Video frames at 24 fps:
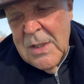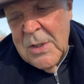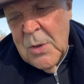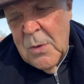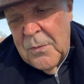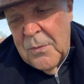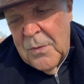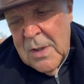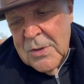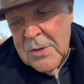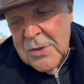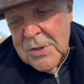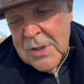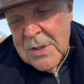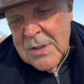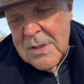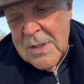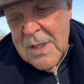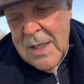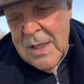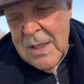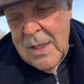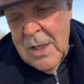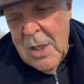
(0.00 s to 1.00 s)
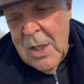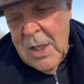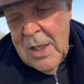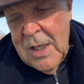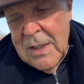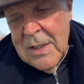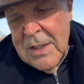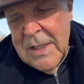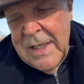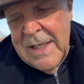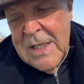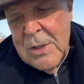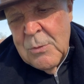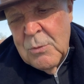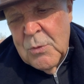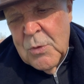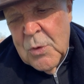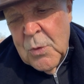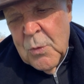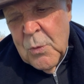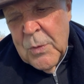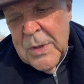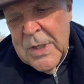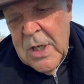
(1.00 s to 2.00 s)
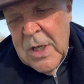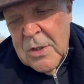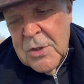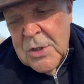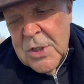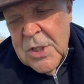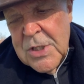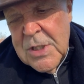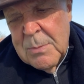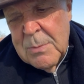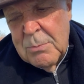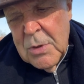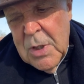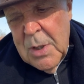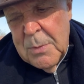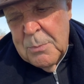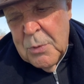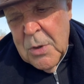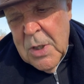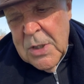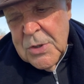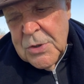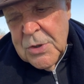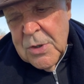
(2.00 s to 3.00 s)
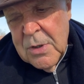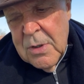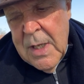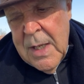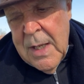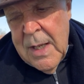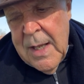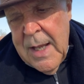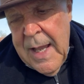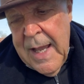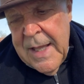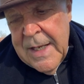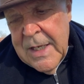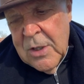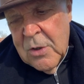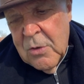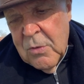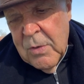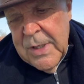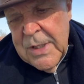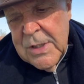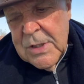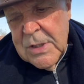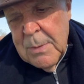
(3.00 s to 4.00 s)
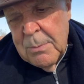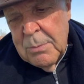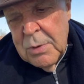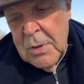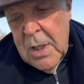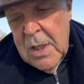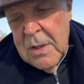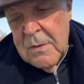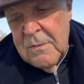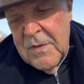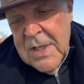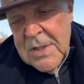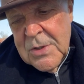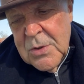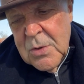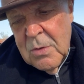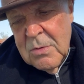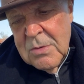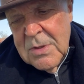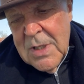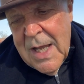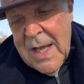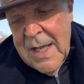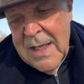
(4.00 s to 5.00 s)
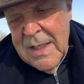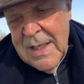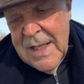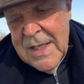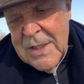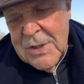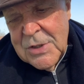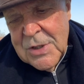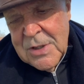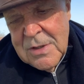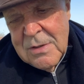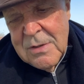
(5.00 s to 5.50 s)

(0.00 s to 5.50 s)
function, leading to reductions in blood pressure and increased blood vessel dilation.